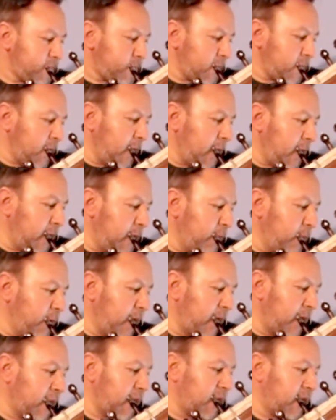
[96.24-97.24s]
And then we
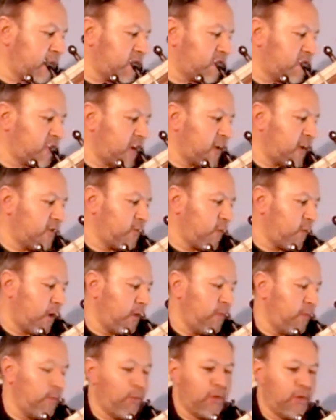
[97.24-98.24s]
had exercise
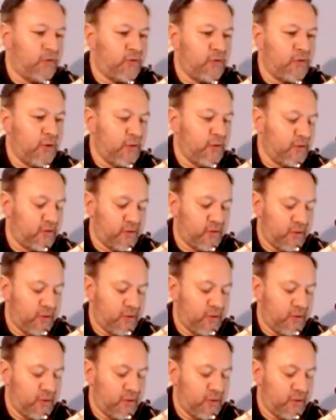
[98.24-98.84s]
1, which was